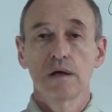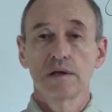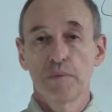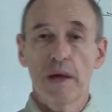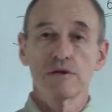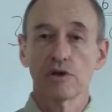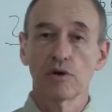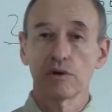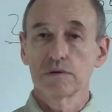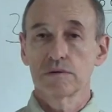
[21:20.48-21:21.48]
depending
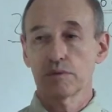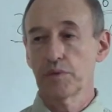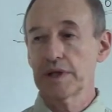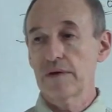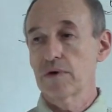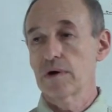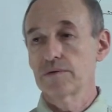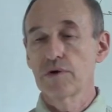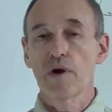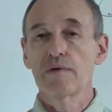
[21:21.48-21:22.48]
on whatever,
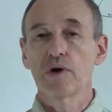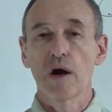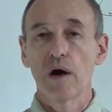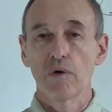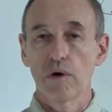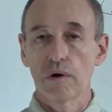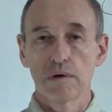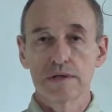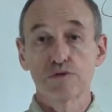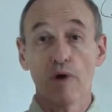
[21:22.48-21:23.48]
wherever
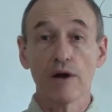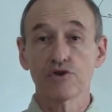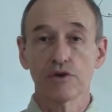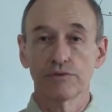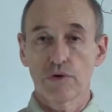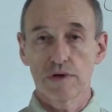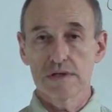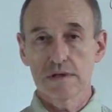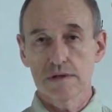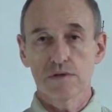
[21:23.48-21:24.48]
our structure, for
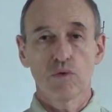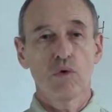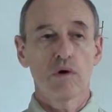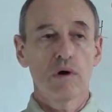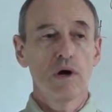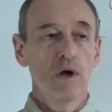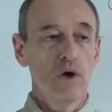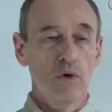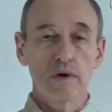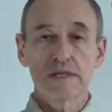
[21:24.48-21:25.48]
instance, or,
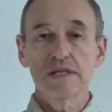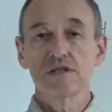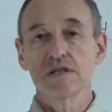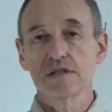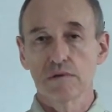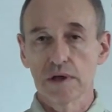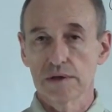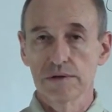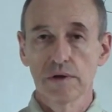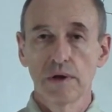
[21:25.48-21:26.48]
or a city
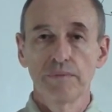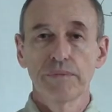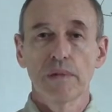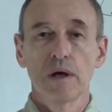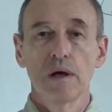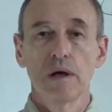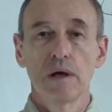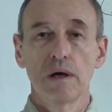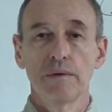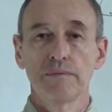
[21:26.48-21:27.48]
street
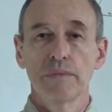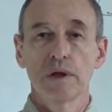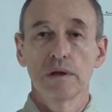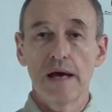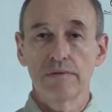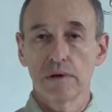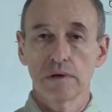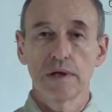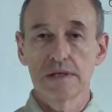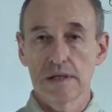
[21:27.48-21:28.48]
um,
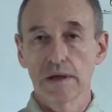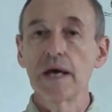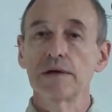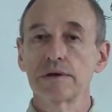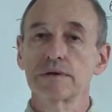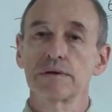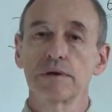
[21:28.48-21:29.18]
level is located.